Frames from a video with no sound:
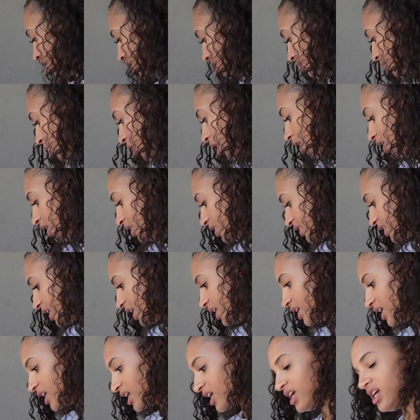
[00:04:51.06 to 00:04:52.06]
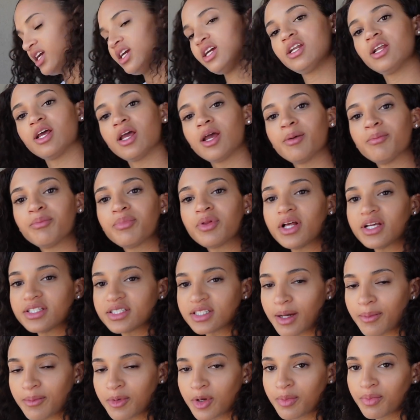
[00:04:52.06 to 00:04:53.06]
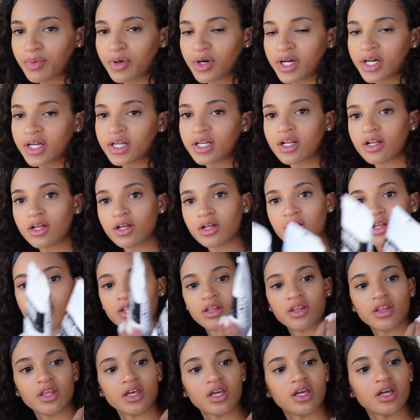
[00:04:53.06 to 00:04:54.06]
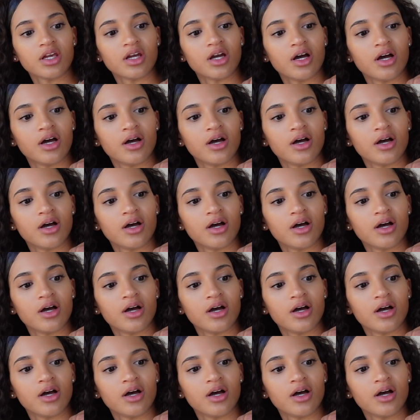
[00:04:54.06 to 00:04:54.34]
products I need, and plus I'm gonna put the